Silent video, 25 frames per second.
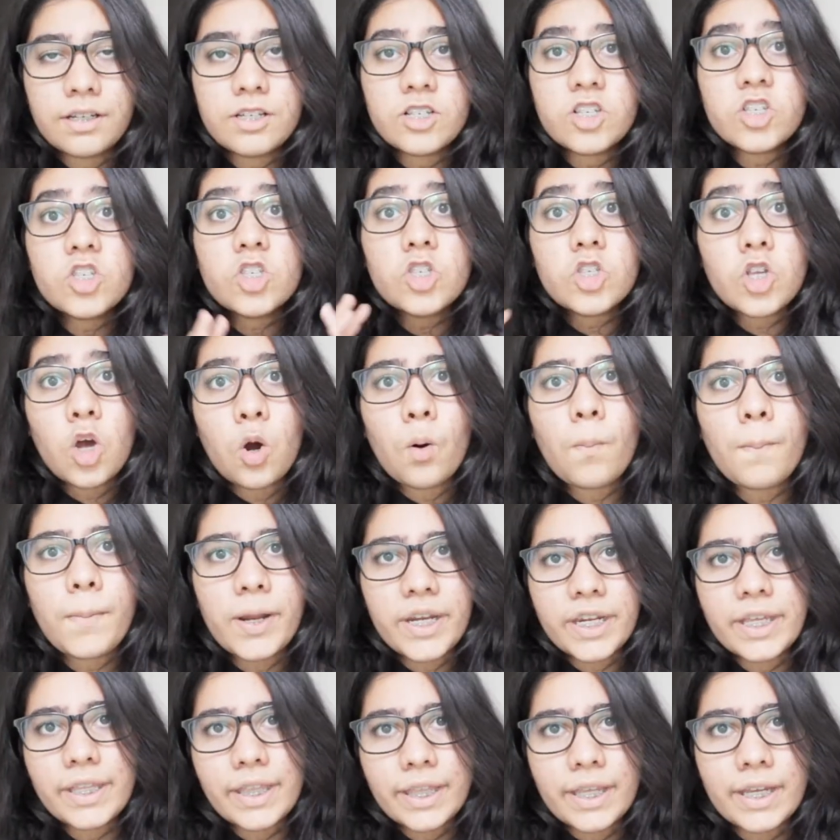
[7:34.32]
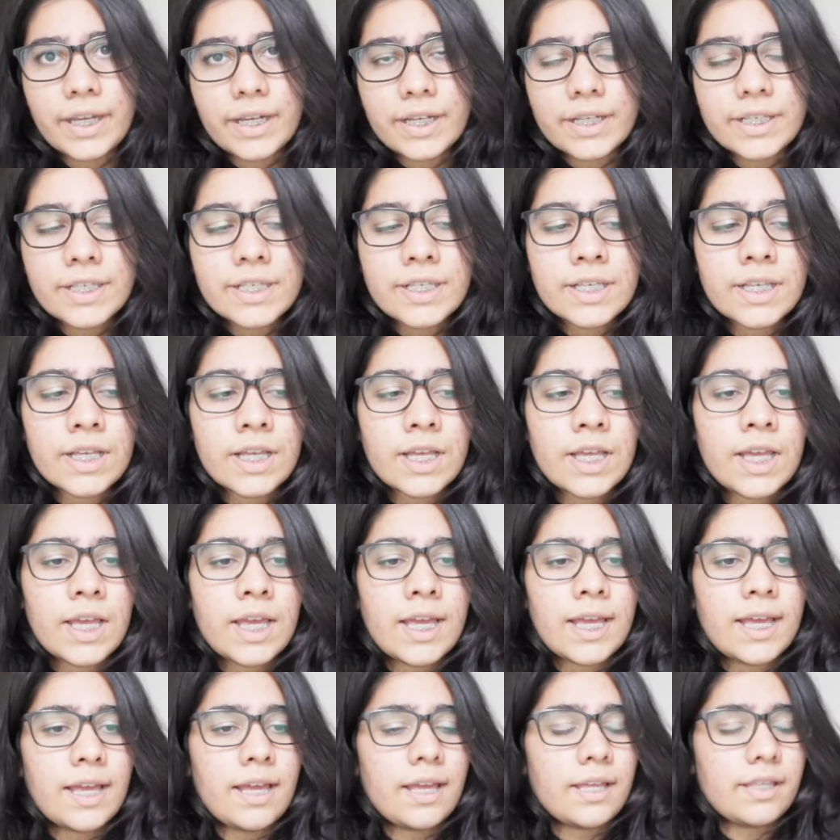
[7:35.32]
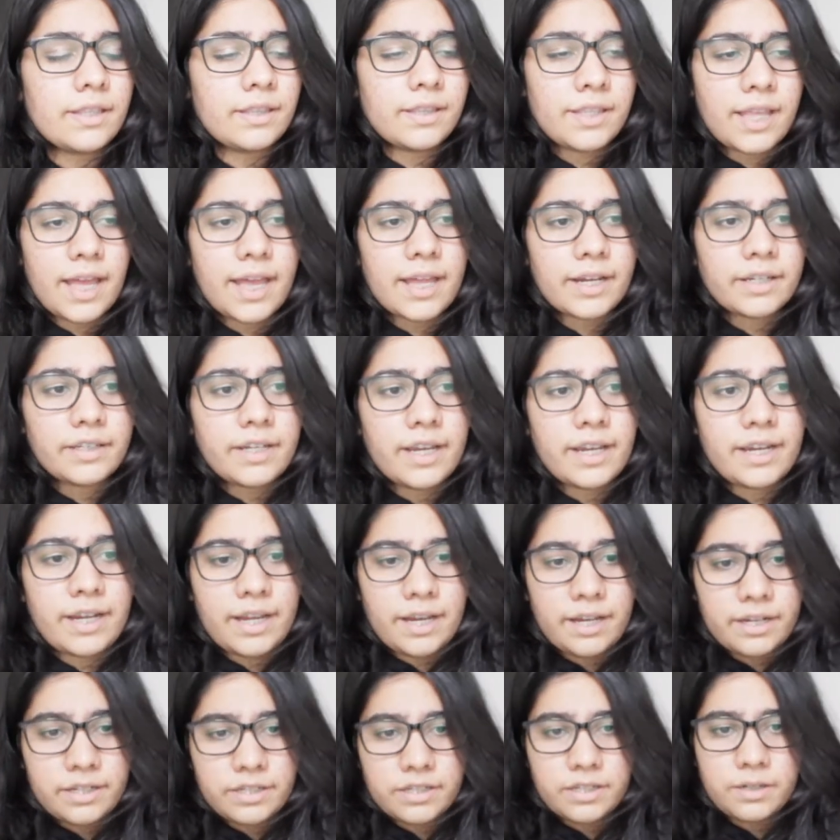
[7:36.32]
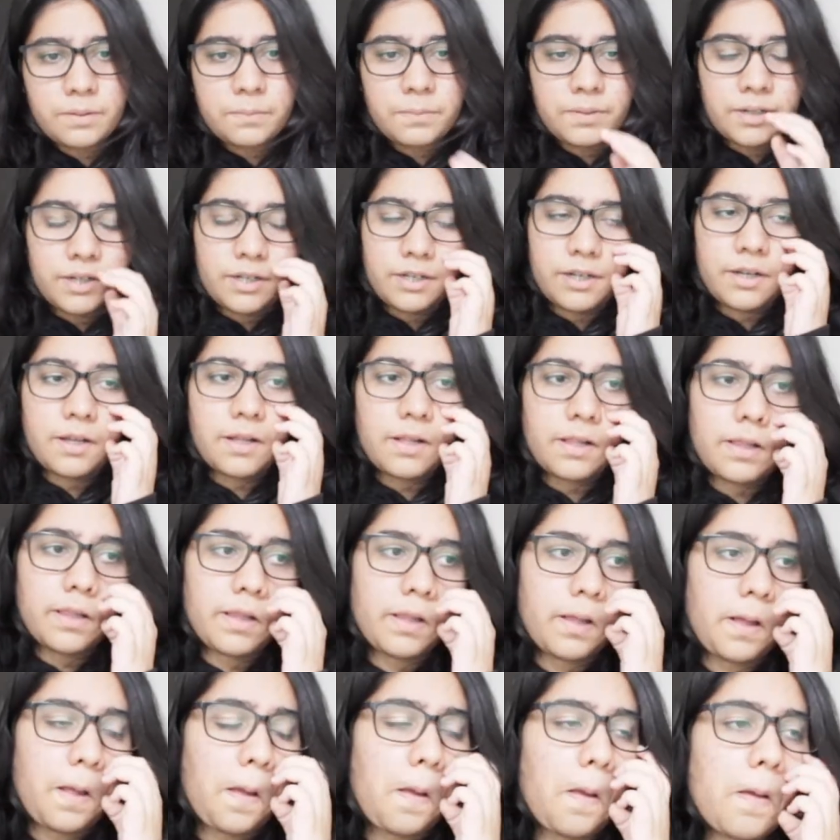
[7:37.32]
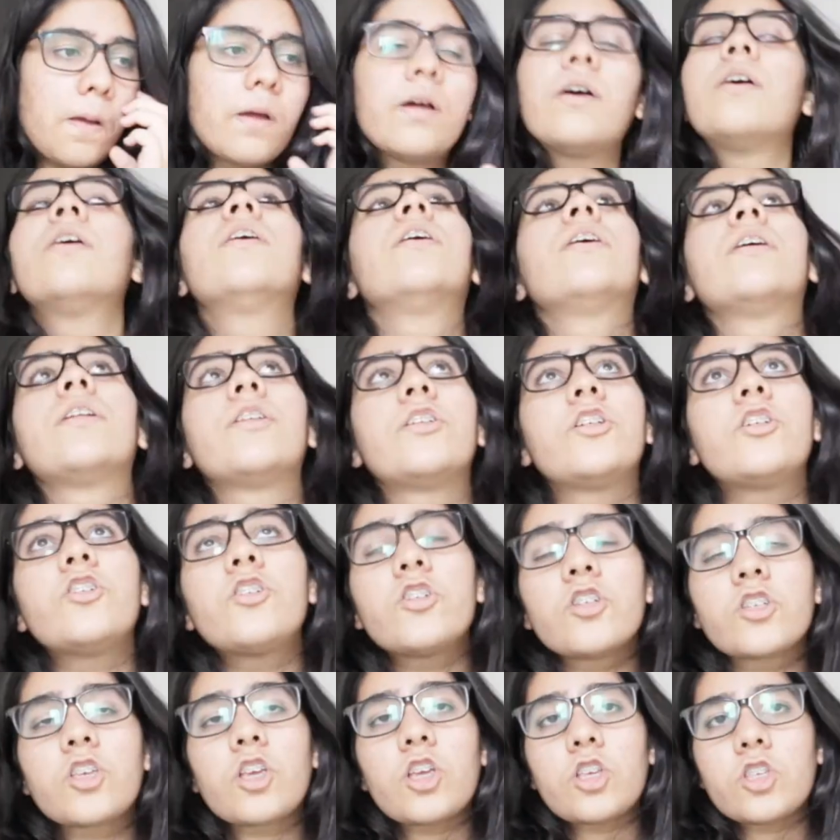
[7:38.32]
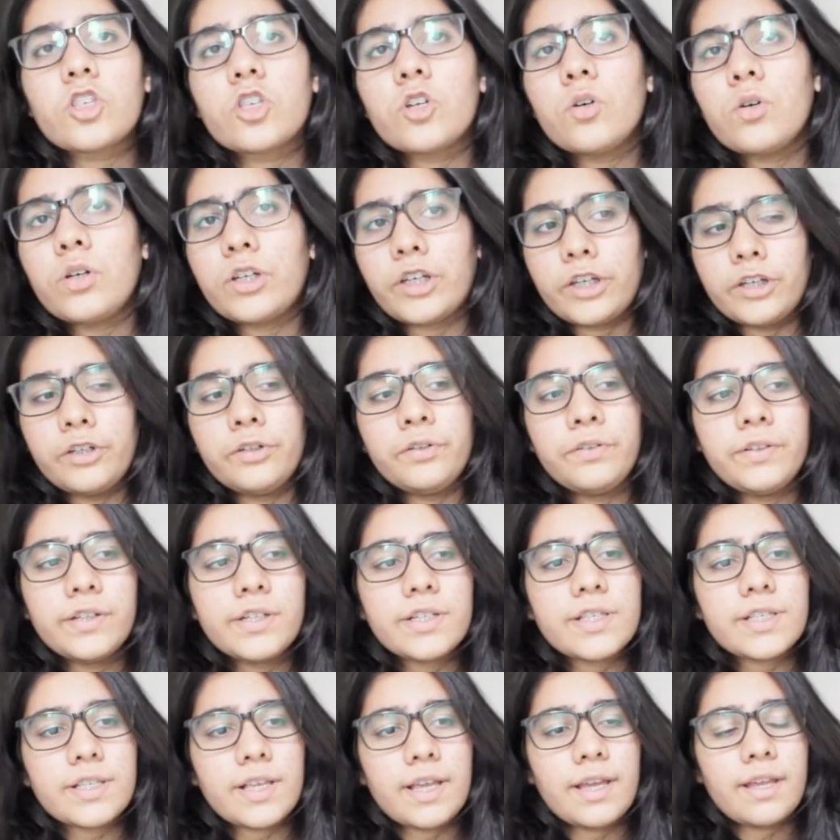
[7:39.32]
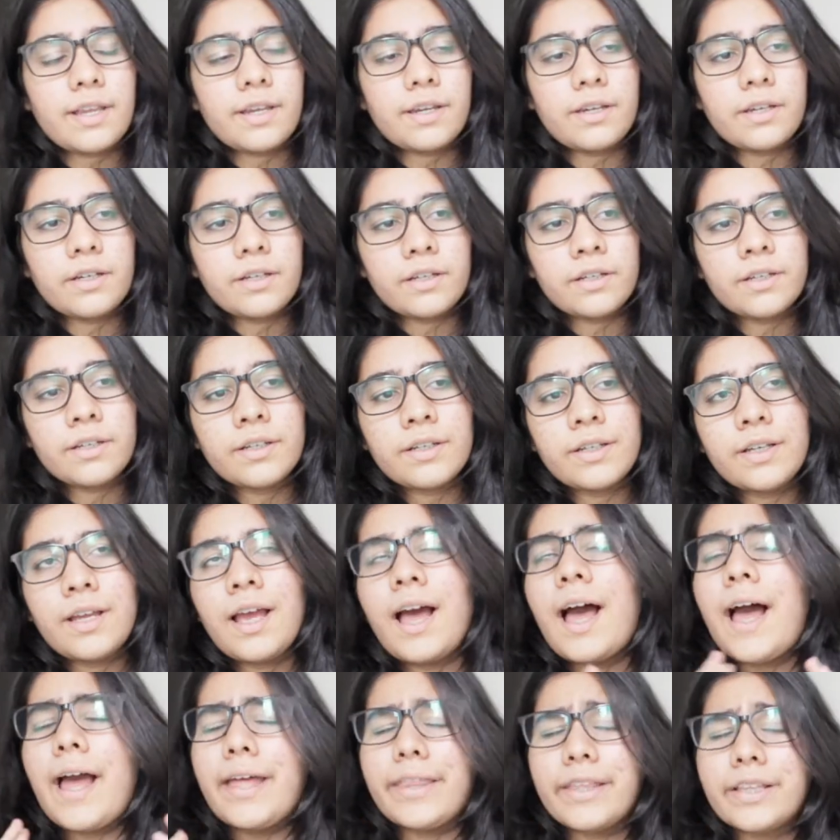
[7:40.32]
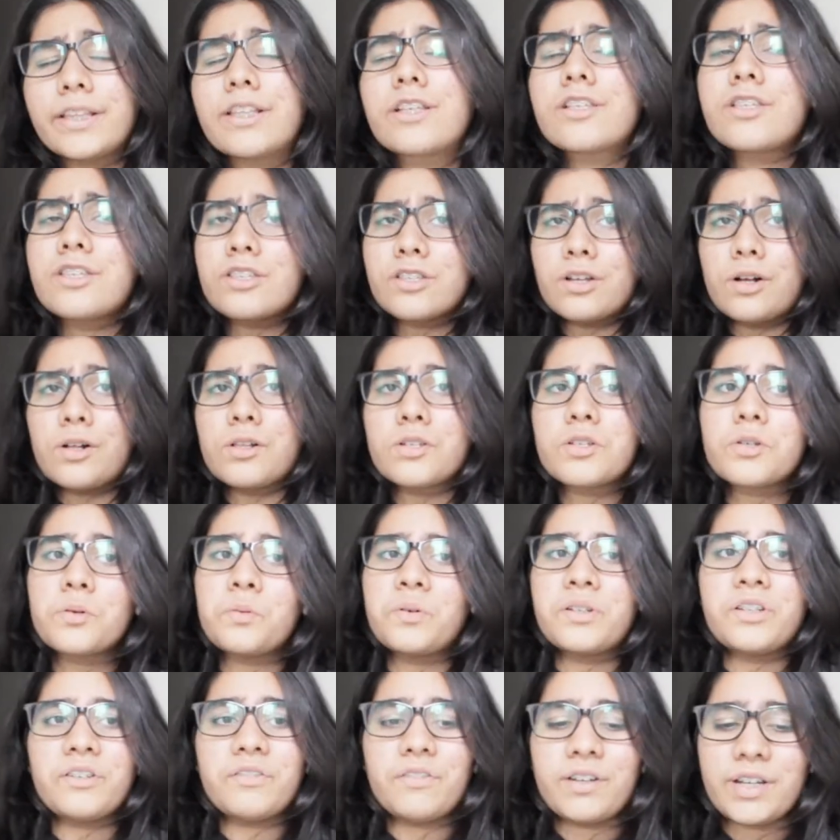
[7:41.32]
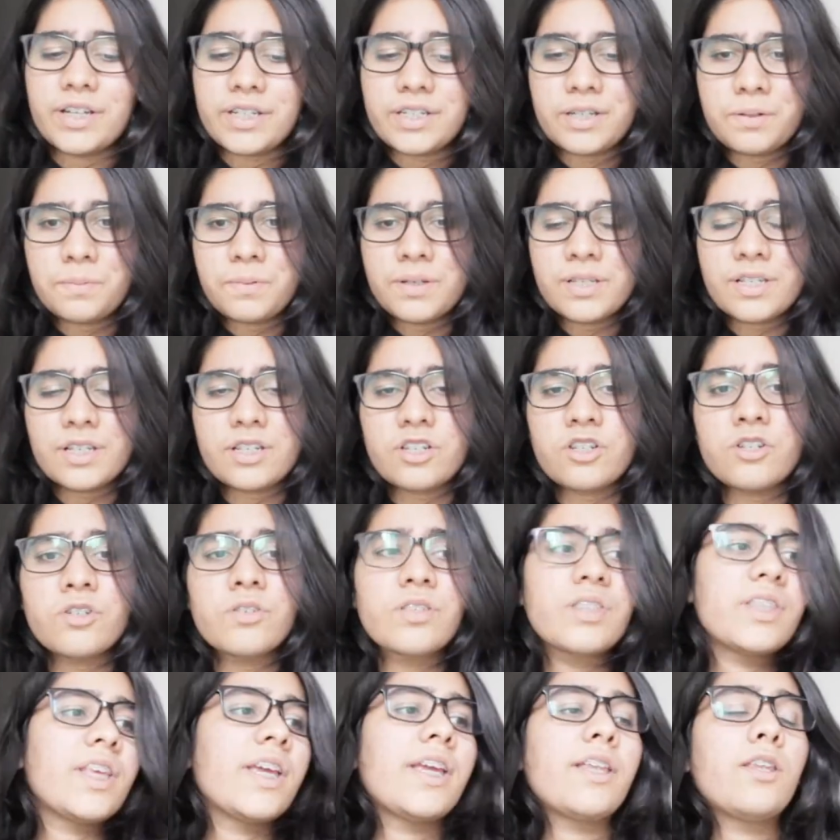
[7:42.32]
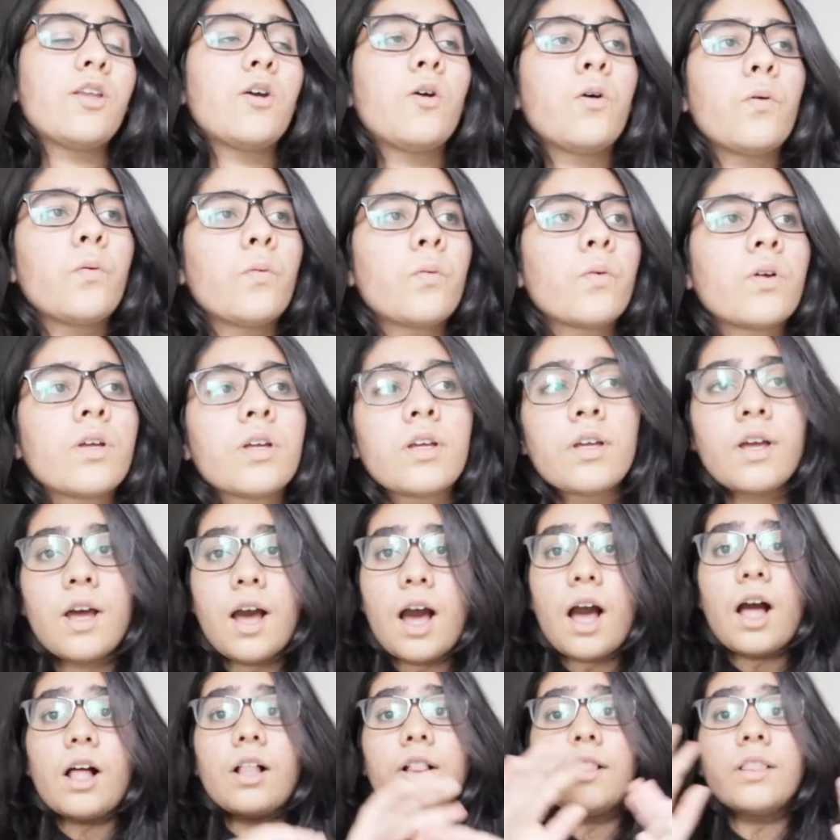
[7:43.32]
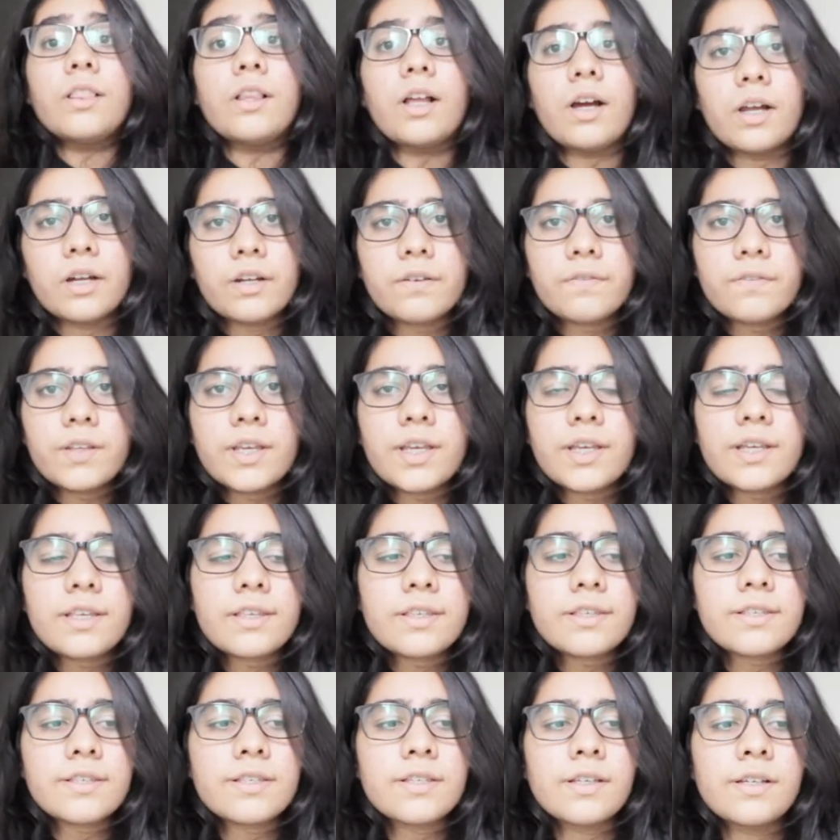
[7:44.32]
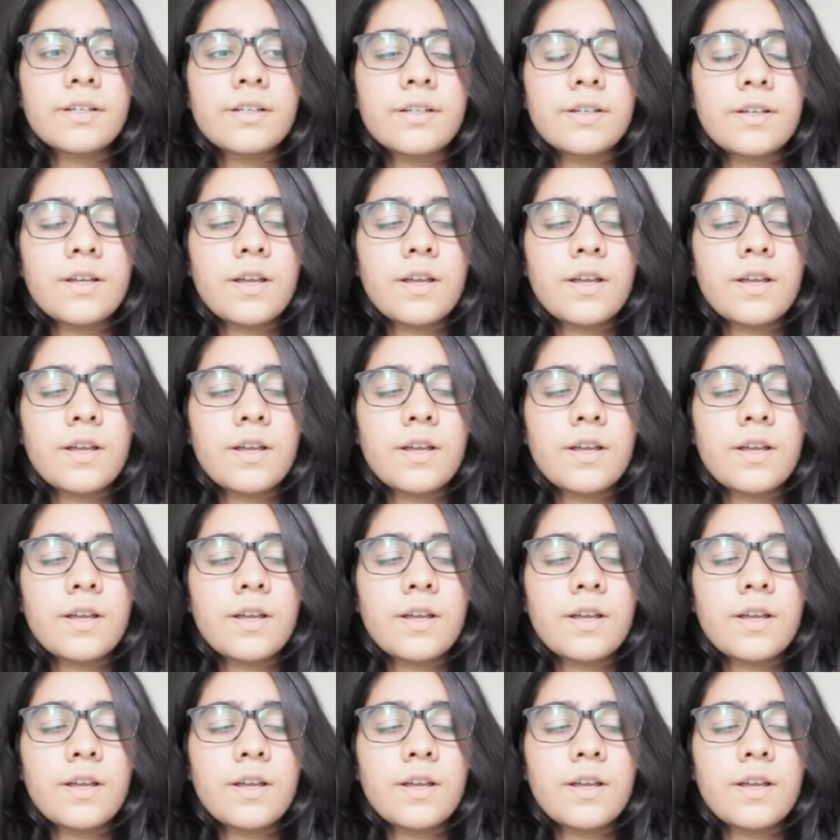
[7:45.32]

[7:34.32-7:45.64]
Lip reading: so many things that an INTP, they're just so curious. And I think this is also one of INTP's issues. They know a lot of things,